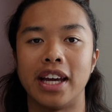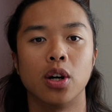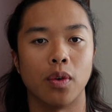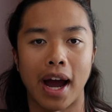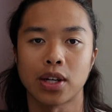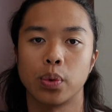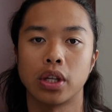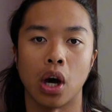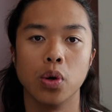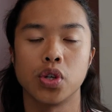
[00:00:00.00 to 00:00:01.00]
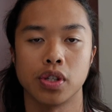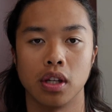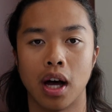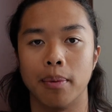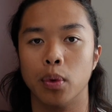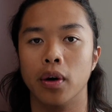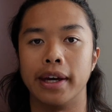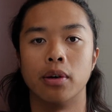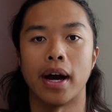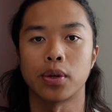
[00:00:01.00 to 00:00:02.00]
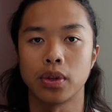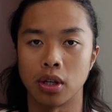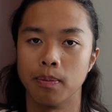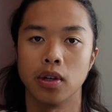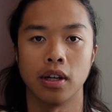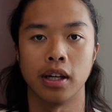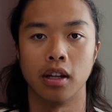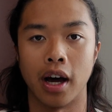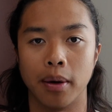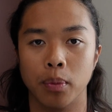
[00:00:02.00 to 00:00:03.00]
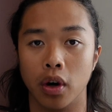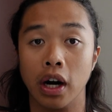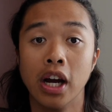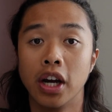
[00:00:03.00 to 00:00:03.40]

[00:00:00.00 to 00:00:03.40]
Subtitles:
interact with coaches a lot more, interact with community a lot more,